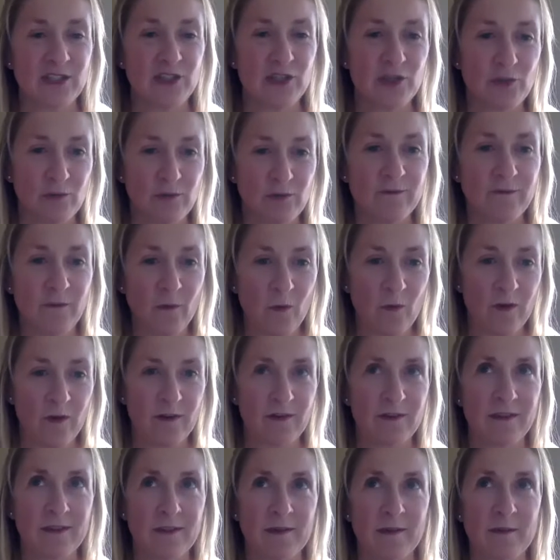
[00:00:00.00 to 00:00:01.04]
June
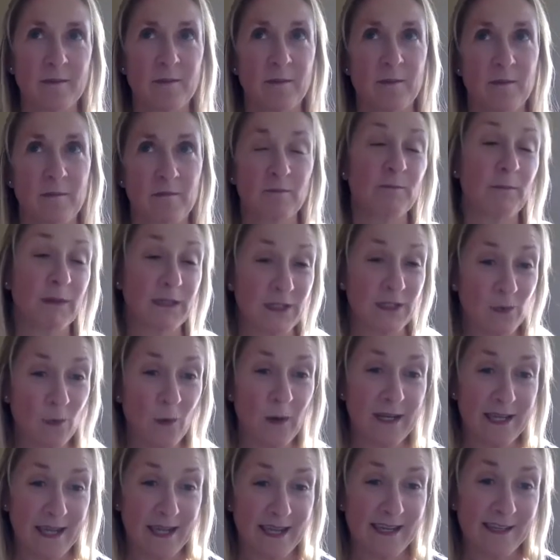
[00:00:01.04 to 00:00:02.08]
4th, but
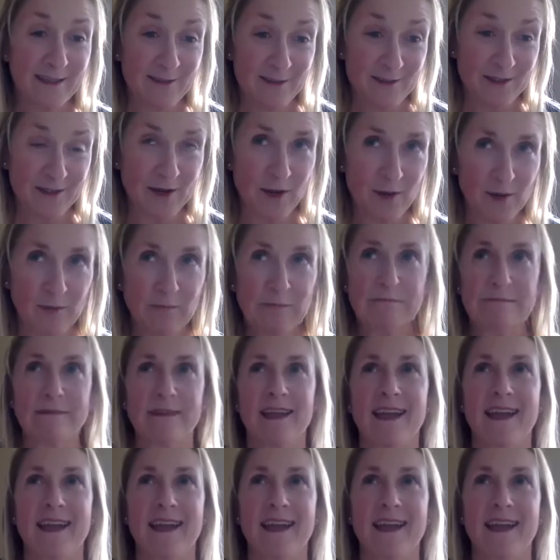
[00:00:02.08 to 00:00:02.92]
28 years ago,